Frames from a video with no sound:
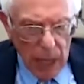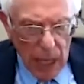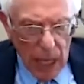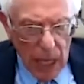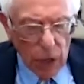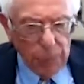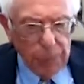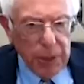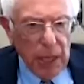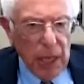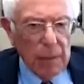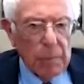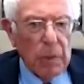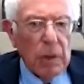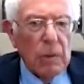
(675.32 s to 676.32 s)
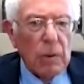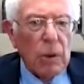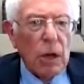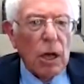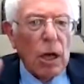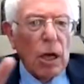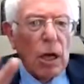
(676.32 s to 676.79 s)
help them
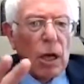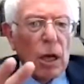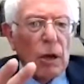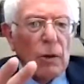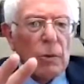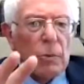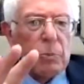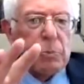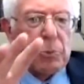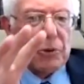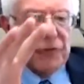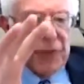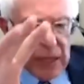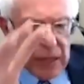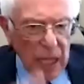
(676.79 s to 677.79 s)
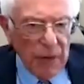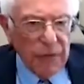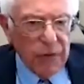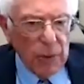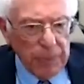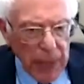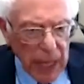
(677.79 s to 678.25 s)
uh, prevent them
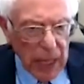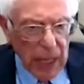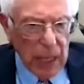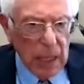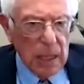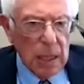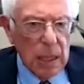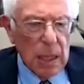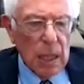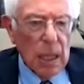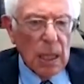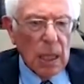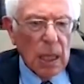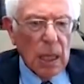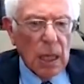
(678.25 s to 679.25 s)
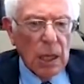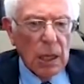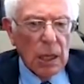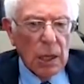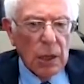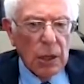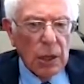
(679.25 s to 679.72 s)
from paying
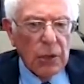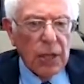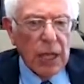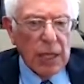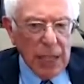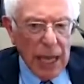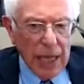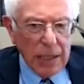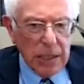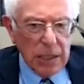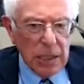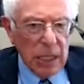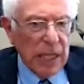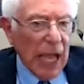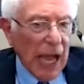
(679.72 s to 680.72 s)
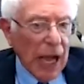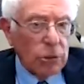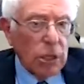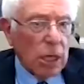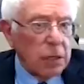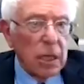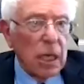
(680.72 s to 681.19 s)
uh, their taxes, and they
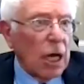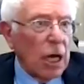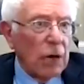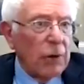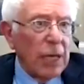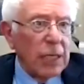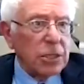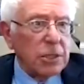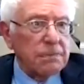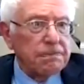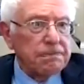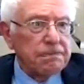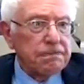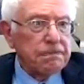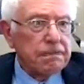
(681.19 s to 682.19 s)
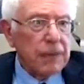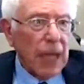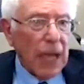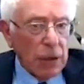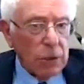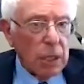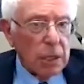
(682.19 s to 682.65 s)
outgun the IRS.
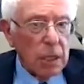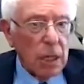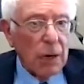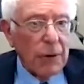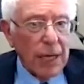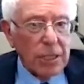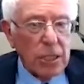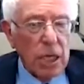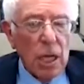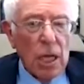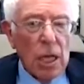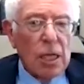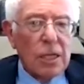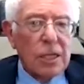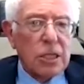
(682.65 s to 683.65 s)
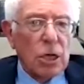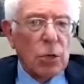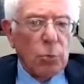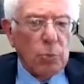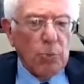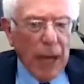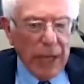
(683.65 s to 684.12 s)
They outgun the IRS. So
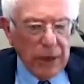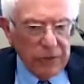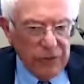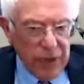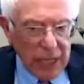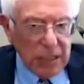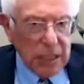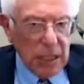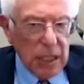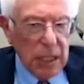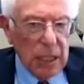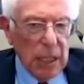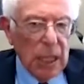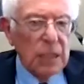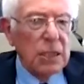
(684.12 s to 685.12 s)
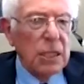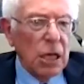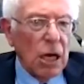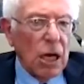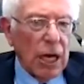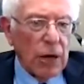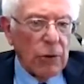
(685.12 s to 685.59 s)
by investing in
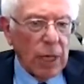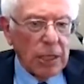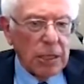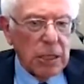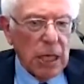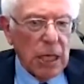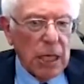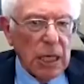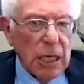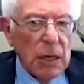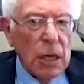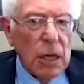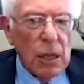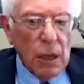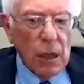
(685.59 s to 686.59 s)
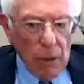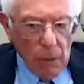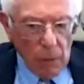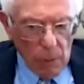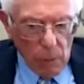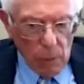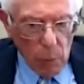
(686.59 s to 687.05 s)
the IRS, getting
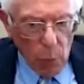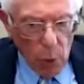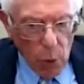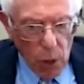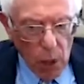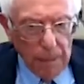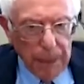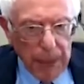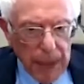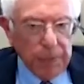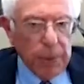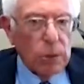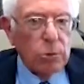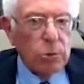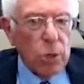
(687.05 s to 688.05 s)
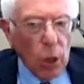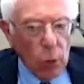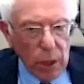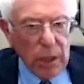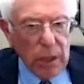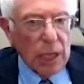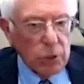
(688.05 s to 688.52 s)
more people who know
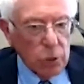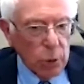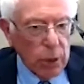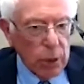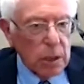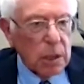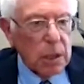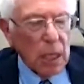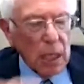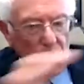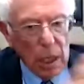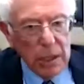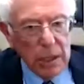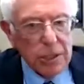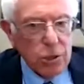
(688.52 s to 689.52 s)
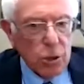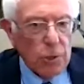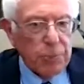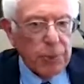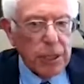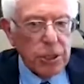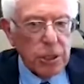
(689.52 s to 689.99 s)
what they're doing to take on these
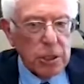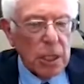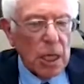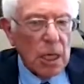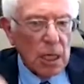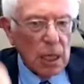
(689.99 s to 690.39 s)
corporations,